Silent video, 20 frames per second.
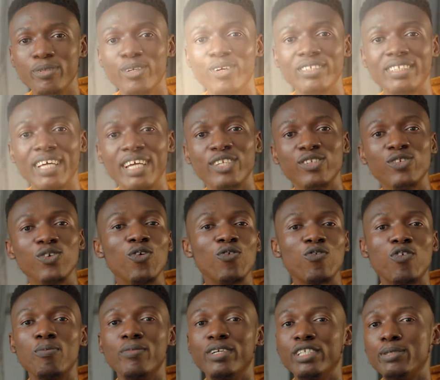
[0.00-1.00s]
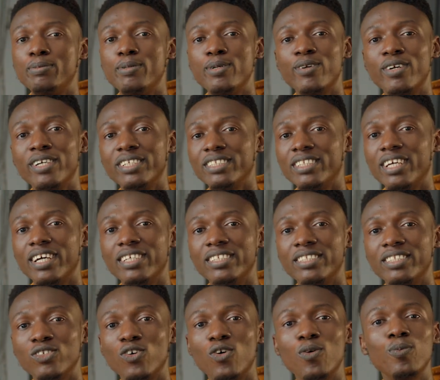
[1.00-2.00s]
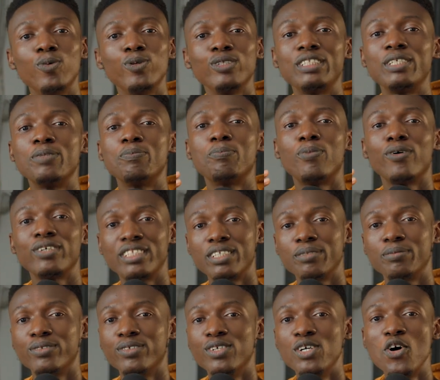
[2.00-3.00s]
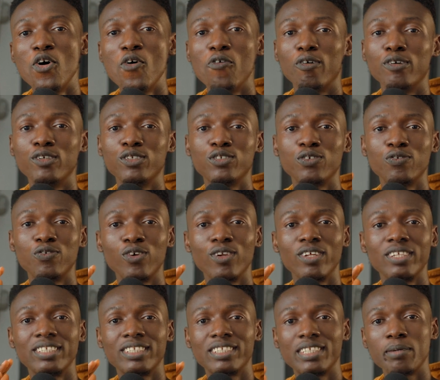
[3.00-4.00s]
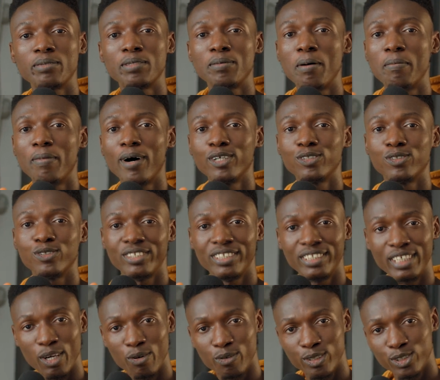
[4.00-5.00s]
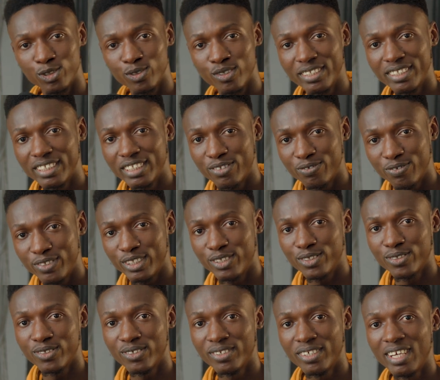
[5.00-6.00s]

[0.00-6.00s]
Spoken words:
because I know from experience that it's almost impossible for you to follow the steps I'm about to share with you in this video